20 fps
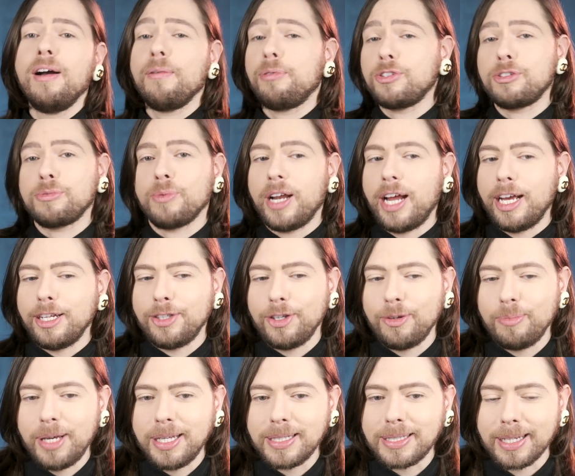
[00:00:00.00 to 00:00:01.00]
Which is what I
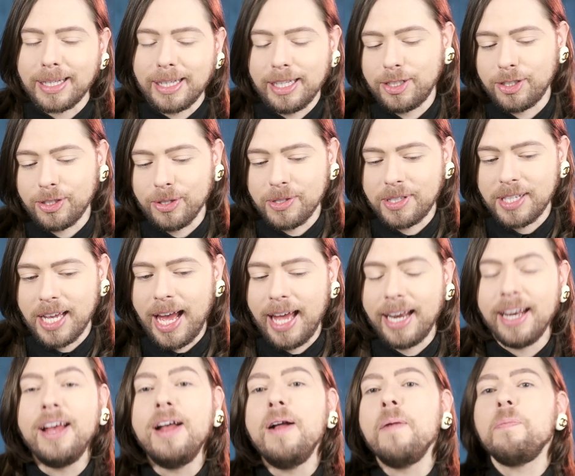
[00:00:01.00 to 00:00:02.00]
do, basically. So
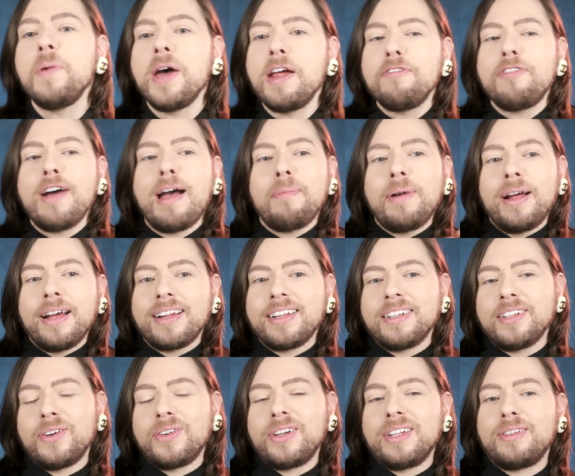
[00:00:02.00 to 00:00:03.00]
sad. But if I'm
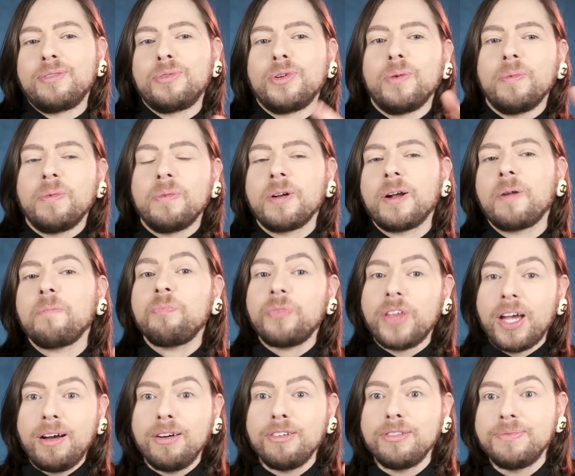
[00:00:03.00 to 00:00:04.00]
alone in the room, I'm like,
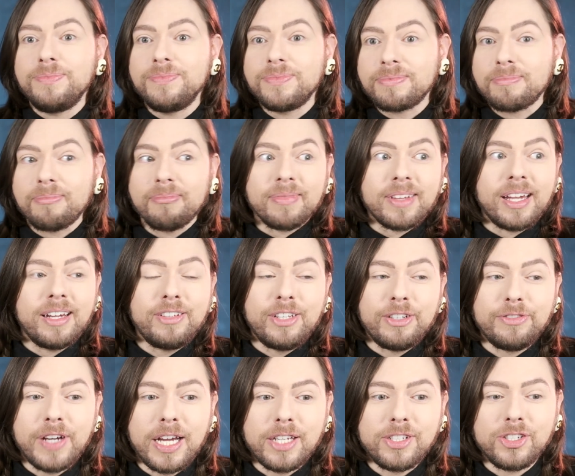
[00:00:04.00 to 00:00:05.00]
oh,
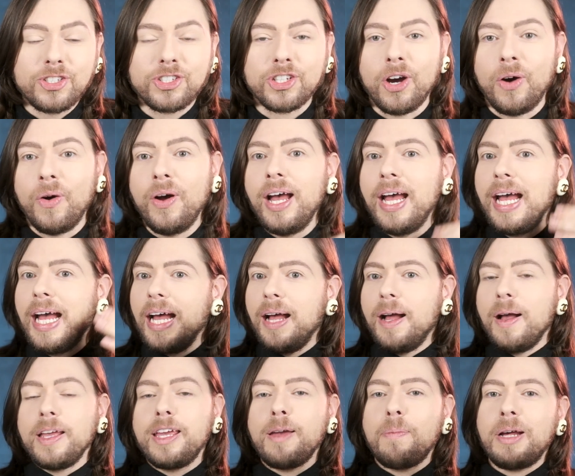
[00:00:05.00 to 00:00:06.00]
new fashion show.
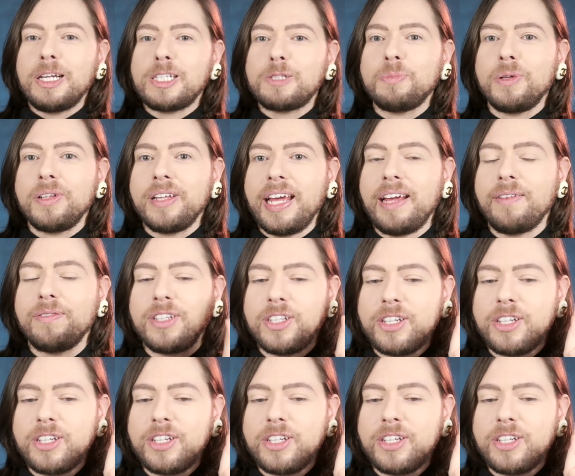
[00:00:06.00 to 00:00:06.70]
You best believe